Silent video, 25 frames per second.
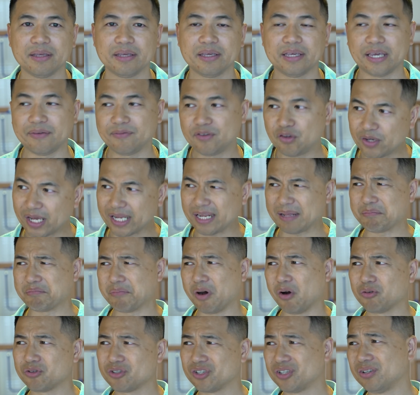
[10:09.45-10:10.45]
If you get
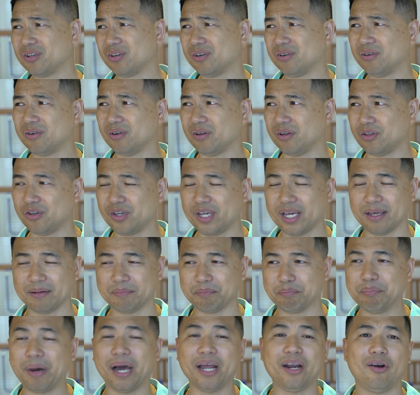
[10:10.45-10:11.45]
emotional or you
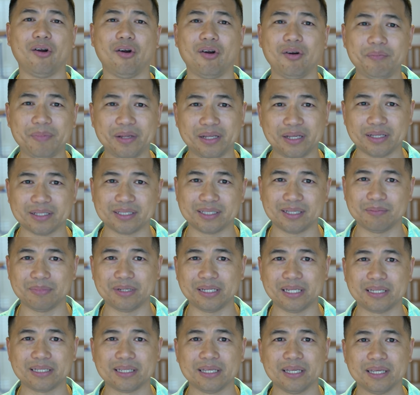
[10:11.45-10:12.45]
get butt hurt because
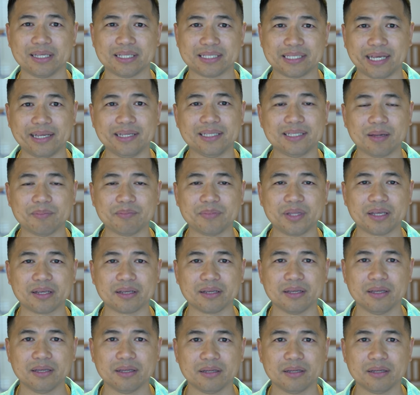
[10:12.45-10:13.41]
somebody says something,